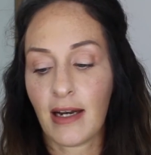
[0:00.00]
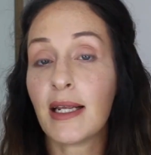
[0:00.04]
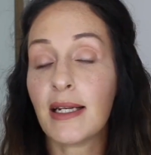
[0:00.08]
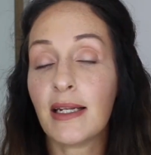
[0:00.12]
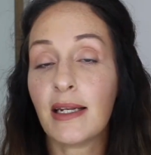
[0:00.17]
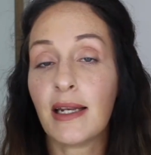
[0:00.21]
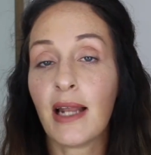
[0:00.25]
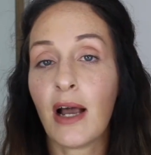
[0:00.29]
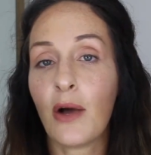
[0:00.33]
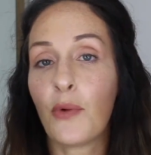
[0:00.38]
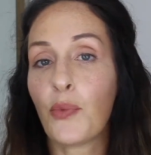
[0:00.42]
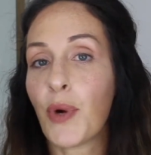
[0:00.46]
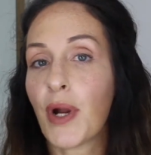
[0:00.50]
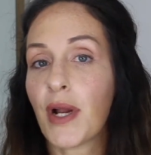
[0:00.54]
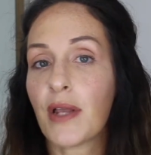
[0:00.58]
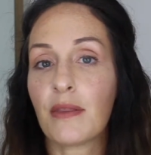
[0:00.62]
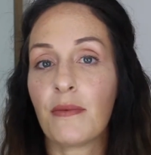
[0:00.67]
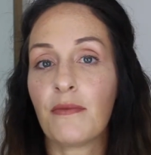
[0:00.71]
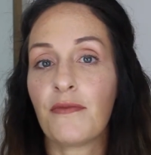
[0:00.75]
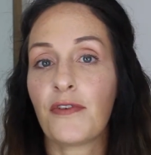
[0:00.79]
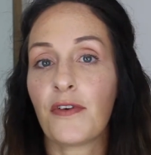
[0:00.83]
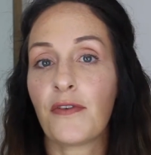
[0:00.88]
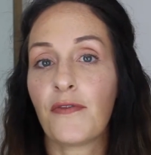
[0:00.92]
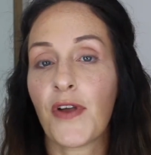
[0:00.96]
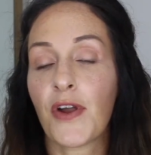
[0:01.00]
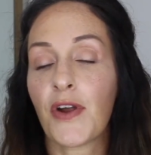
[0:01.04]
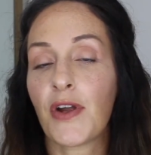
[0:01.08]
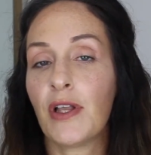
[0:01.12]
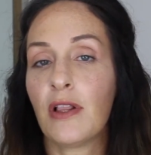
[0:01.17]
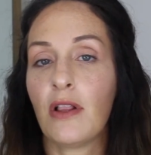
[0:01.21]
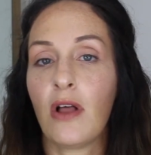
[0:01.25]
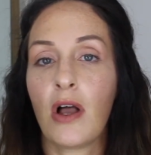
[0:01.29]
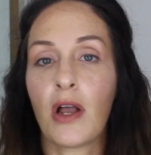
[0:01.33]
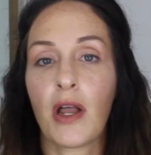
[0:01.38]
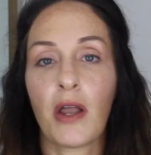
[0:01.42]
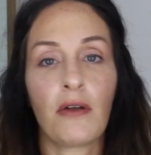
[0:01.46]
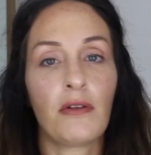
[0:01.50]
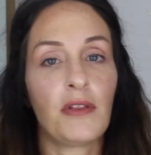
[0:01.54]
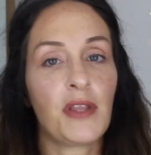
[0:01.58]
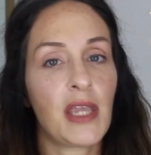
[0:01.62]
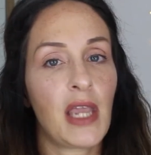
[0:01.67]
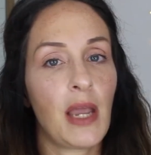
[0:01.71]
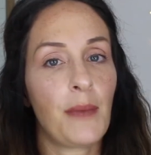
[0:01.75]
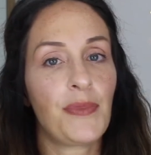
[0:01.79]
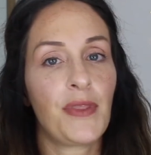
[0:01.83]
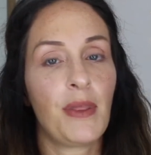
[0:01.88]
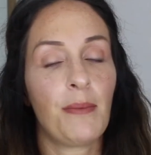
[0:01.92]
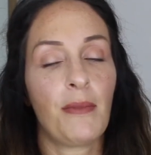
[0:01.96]
I did not wear them for very long. I only
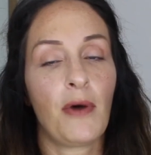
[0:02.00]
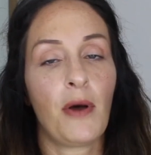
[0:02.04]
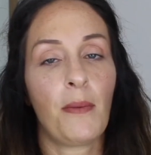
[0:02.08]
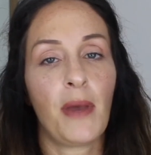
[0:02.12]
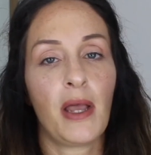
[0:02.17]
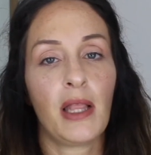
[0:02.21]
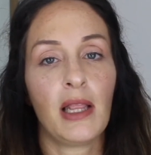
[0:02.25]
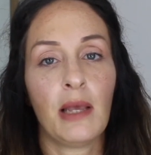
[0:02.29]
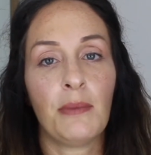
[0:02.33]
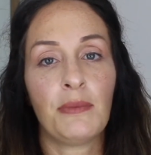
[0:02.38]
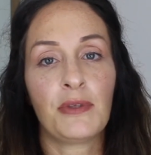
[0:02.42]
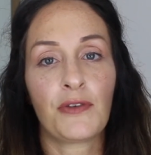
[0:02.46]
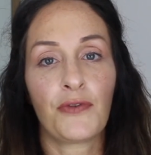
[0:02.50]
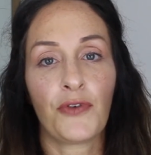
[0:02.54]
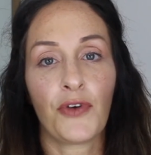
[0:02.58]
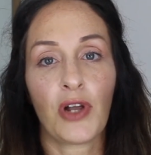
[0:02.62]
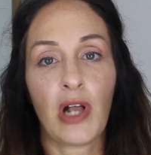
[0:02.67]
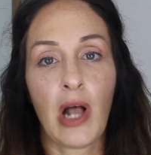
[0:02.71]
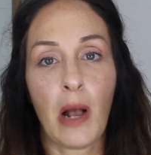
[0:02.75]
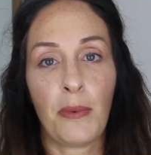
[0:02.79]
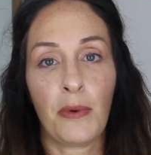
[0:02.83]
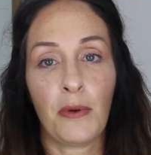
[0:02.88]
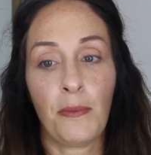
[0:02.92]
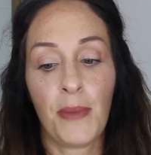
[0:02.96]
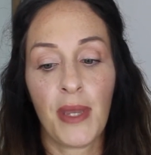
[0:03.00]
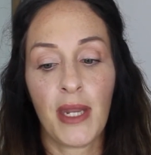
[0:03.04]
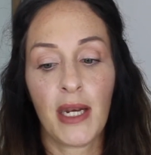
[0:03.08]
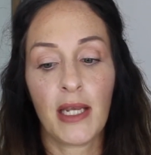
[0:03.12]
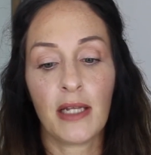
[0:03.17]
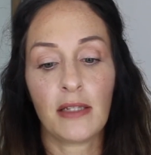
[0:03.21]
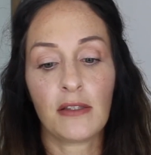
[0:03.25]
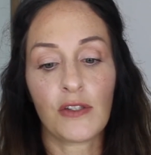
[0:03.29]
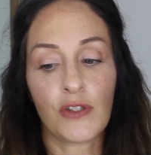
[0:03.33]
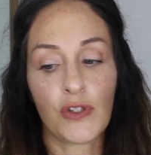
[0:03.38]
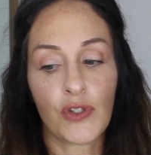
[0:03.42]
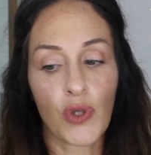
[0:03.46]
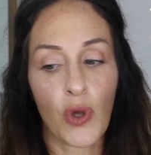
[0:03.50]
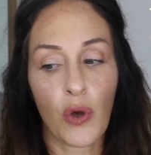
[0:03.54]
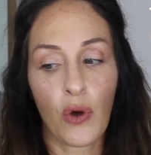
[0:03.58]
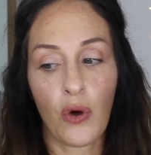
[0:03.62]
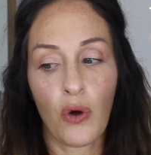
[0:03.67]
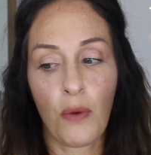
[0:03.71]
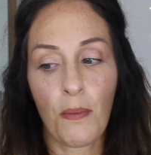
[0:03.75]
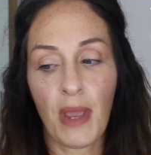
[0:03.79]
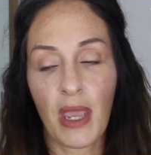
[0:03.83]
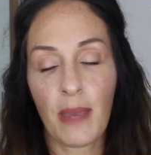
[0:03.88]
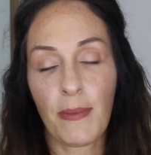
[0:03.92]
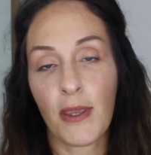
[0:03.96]
kept them on my lips for a couple minutes,
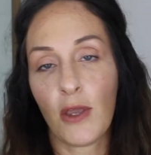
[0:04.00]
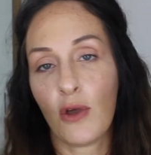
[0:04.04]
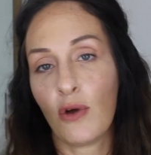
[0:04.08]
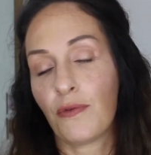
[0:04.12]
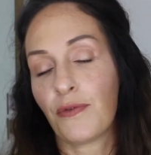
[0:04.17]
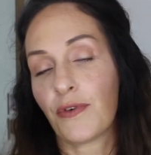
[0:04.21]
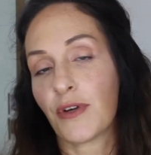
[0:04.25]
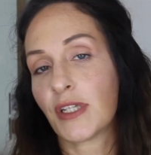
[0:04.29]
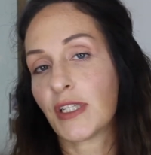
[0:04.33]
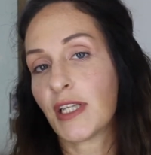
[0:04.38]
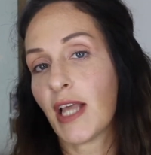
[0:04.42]
so maybe over